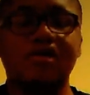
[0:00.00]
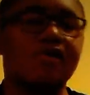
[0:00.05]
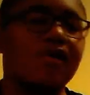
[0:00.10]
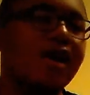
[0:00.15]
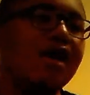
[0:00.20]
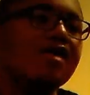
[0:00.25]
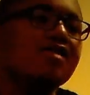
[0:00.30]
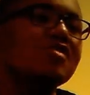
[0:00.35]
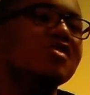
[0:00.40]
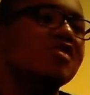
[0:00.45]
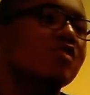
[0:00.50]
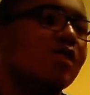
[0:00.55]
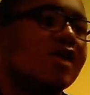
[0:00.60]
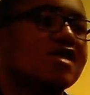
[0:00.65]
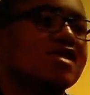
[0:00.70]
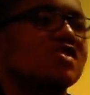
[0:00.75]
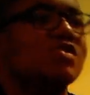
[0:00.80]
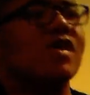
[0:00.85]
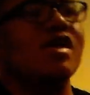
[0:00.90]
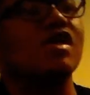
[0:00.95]
You know, I used to
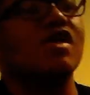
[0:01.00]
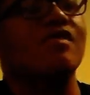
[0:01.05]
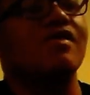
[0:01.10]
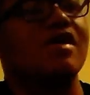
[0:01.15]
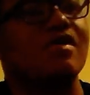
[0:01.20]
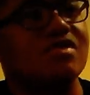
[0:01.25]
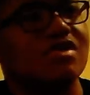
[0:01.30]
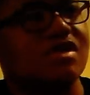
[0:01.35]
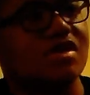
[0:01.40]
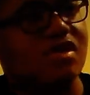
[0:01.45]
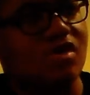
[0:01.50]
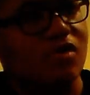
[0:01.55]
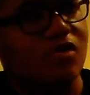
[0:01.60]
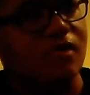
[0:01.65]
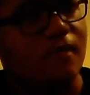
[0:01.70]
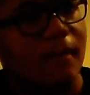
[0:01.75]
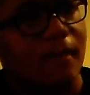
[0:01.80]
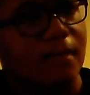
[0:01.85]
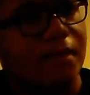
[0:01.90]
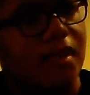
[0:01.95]
watch Twilight when I was
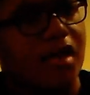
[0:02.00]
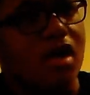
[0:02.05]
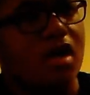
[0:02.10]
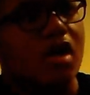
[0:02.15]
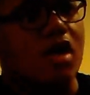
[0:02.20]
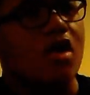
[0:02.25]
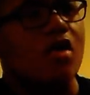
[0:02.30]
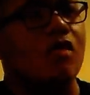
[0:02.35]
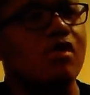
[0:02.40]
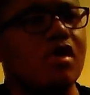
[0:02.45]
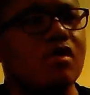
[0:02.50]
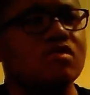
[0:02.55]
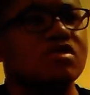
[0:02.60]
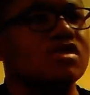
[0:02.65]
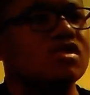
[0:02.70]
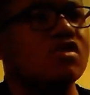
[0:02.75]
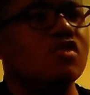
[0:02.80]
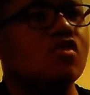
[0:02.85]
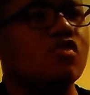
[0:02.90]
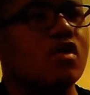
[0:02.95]
little. When I
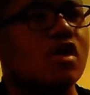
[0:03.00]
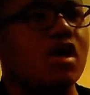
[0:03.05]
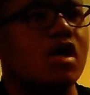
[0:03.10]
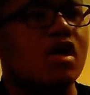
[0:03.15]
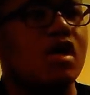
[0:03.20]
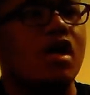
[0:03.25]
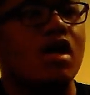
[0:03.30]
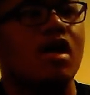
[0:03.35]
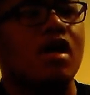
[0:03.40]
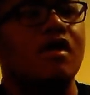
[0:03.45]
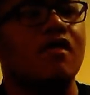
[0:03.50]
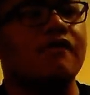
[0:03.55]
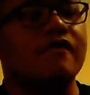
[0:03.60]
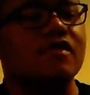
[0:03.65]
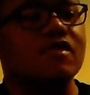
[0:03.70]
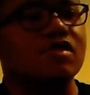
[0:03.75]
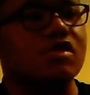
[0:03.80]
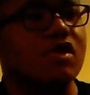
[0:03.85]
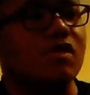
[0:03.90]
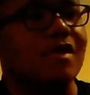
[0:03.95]
was little and I
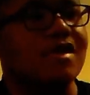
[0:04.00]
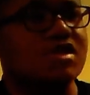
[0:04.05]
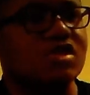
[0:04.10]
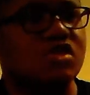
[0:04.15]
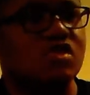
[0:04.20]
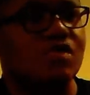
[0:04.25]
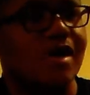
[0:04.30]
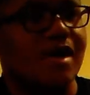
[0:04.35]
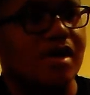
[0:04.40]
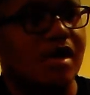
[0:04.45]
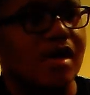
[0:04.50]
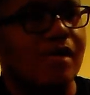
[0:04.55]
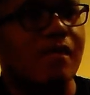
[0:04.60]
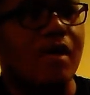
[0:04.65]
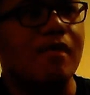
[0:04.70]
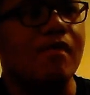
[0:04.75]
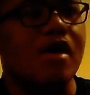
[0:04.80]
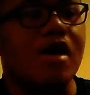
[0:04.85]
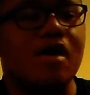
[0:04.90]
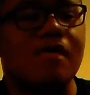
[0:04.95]
first started watching Twilight,
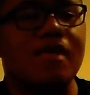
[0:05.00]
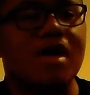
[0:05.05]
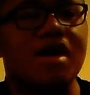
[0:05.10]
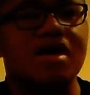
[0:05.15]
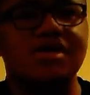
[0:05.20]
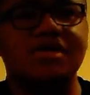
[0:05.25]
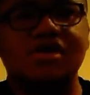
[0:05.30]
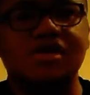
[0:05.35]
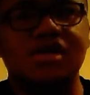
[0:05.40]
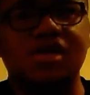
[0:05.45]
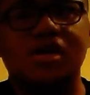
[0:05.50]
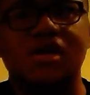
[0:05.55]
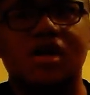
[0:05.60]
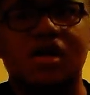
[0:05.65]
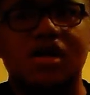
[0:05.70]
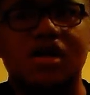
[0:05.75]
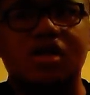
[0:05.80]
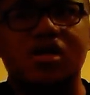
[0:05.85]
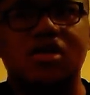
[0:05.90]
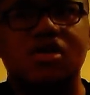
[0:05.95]
my mom actually,
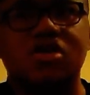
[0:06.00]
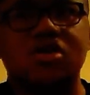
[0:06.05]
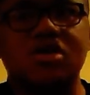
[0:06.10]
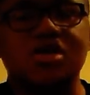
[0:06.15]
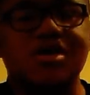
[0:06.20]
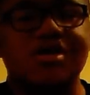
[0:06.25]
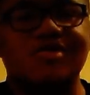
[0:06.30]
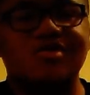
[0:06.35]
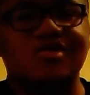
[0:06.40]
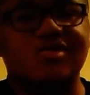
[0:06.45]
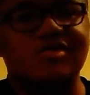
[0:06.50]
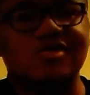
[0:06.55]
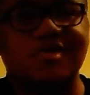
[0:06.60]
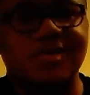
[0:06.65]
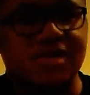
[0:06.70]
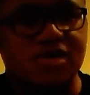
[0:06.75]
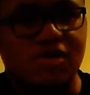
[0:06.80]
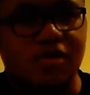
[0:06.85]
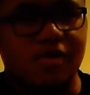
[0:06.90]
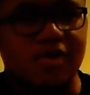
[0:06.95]
she
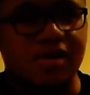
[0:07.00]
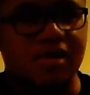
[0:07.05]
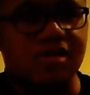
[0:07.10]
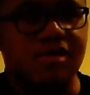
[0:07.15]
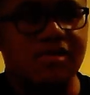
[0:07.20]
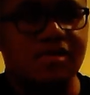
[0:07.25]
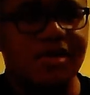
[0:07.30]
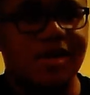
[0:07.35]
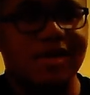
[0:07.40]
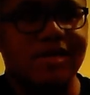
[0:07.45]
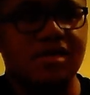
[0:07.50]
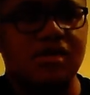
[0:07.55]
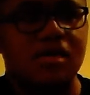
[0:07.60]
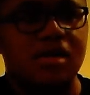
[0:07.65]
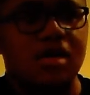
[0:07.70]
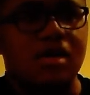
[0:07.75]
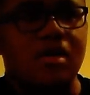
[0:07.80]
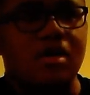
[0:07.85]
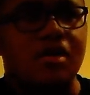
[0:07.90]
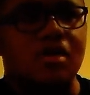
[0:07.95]
introduced me to it really.
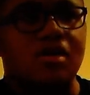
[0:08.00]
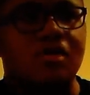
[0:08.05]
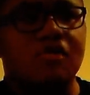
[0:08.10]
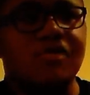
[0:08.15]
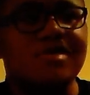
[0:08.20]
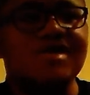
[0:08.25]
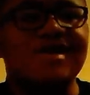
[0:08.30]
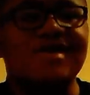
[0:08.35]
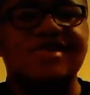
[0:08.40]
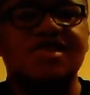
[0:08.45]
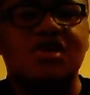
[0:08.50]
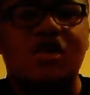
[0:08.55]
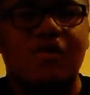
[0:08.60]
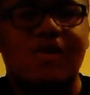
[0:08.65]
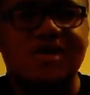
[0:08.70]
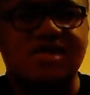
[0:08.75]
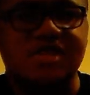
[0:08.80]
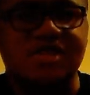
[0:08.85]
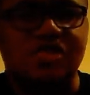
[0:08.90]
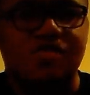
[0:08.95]
The reason I
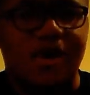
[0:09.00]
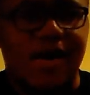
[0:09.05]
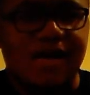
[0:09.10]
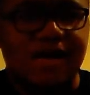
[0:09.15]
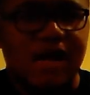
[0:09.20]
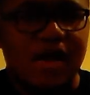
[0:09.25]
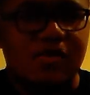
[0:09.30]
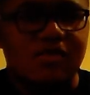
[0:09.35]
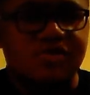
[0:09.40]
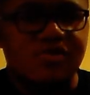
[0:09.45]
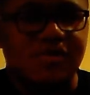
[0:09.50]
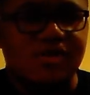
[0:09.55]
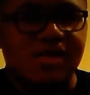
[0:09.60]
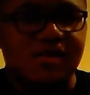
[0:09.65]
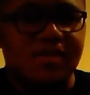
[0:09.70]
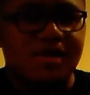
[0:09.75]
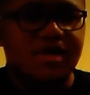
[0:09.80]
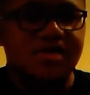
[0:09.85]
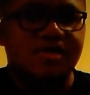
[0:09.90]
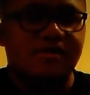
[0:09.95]
started watching Twilight was
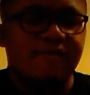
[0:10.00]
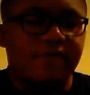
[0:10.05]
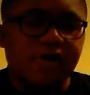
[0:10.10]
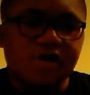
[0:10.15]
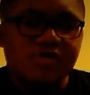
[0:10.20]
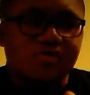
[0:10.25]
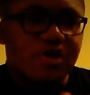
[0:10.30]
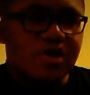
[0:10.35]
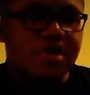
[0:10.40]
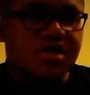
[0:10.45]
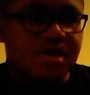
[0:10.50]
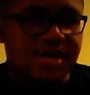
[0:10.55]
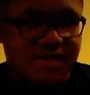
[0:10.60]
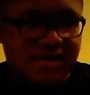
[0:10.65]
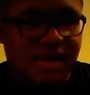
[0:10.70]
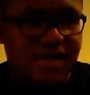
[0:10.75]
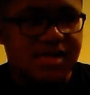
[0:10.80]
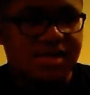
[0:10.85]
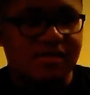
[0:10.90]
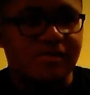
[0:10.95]
really because the first word she
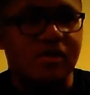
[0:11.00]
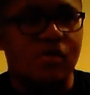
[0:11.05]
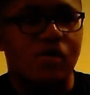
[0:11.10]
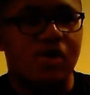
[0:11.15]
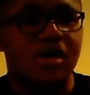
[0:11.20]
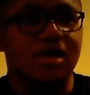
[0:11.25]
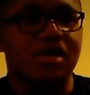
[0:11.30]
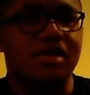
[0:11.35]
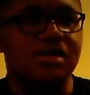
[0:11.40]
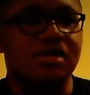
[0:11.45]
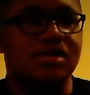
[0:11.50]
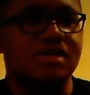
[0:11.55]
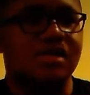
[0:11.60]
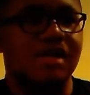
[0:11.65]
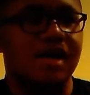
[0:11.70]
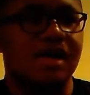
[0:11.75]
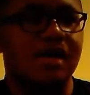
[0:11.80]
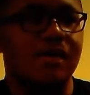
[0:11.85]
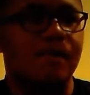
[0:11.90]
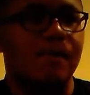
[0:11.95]
said to me was
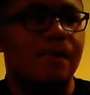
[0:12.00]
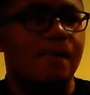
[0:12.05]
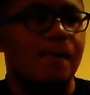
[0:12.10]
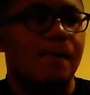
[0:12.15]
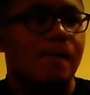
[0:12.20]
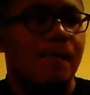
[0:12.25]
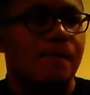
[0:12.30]
like,